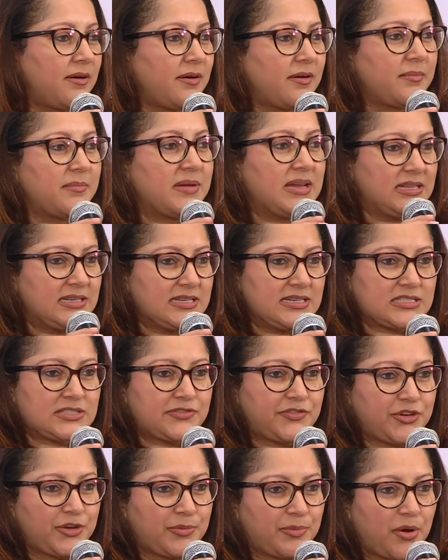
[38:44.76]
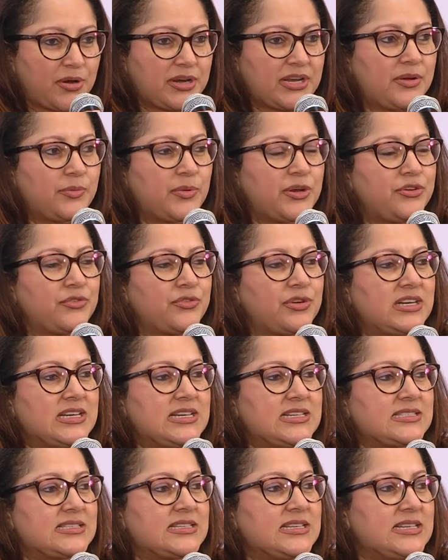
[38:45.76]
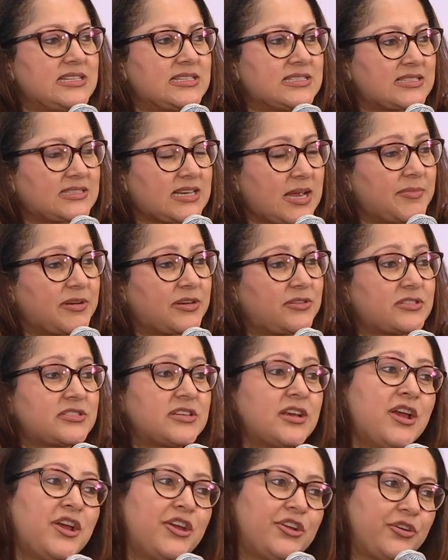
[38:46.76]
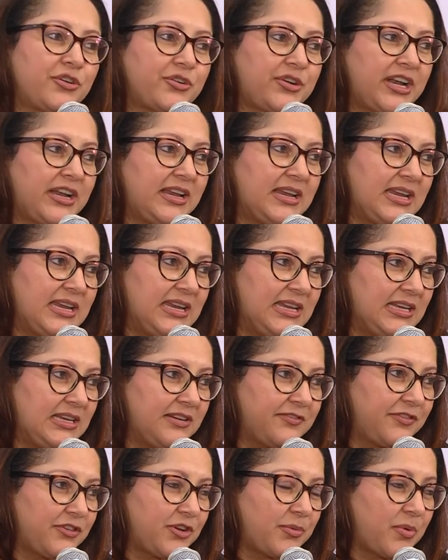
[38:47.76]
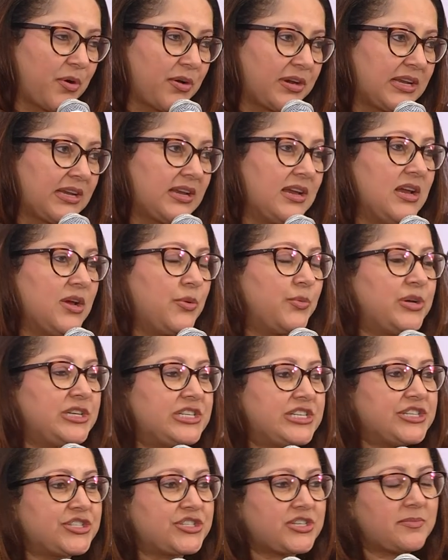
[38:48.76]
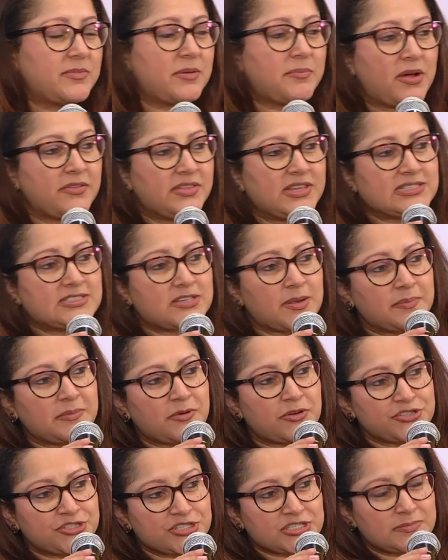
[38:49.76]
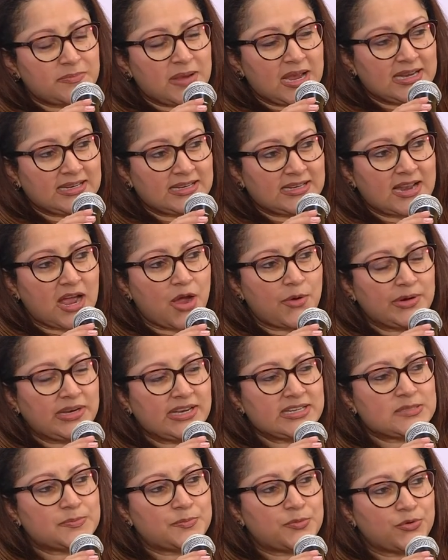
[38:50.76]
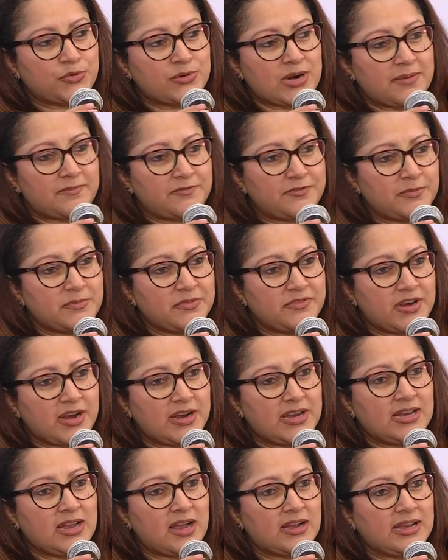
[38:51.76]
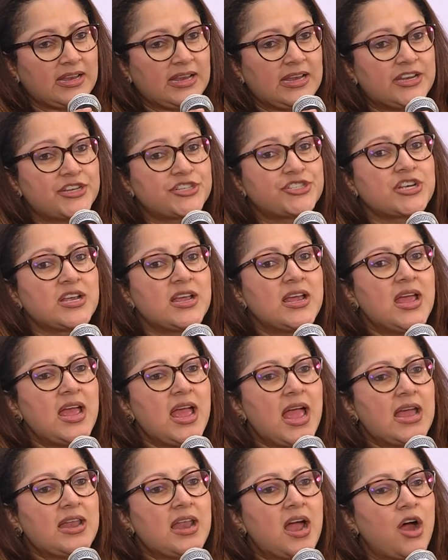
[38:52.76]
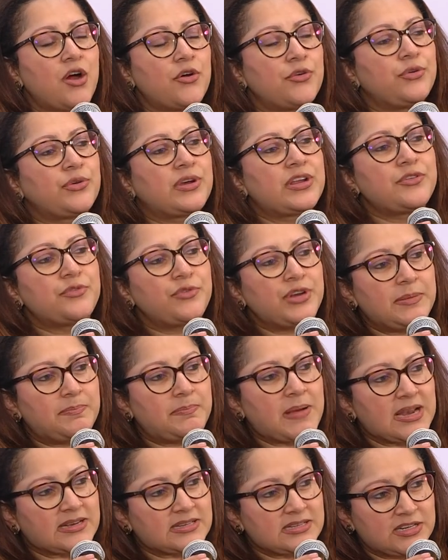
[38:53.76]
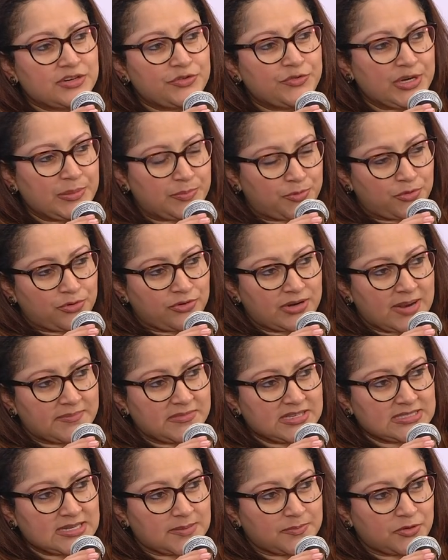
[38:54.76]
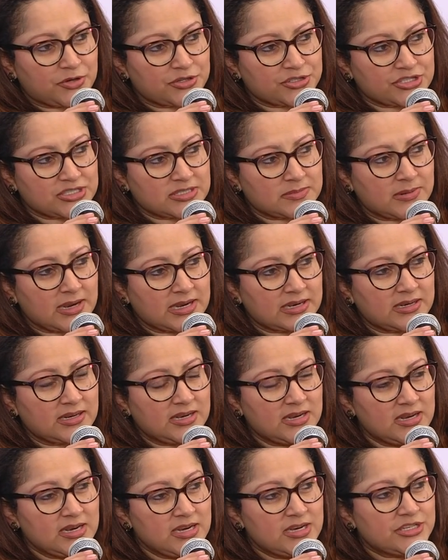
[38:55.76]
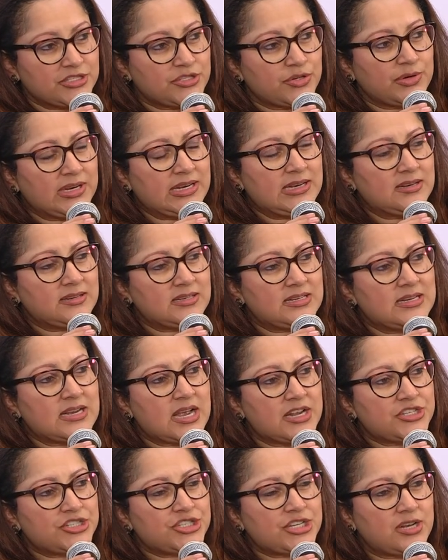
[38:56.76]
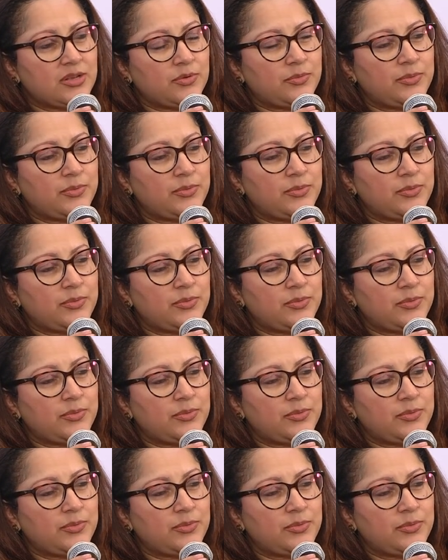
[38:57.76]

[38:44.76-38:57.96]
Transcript: illness for your body. When you release these chemicals, you're creating healing for your body. We teach them about their subconscious mind and how it gets programmed from a very young age, and how you can repattern and reprogram the subconscious mind. So in a nutshell, we're